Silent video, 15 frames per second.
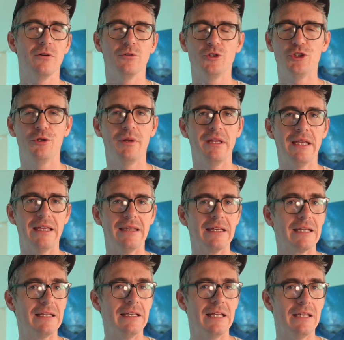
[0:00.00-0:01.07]
shooting in
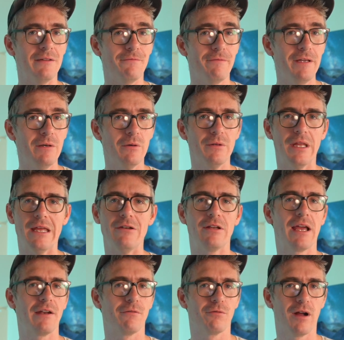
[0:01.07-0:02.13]
the field in
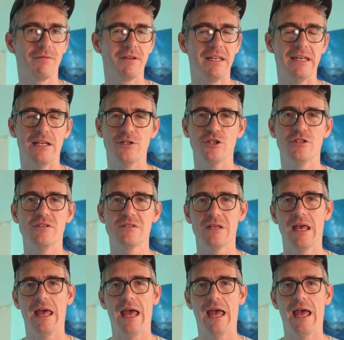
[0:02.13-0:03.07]
kind of rough conditions,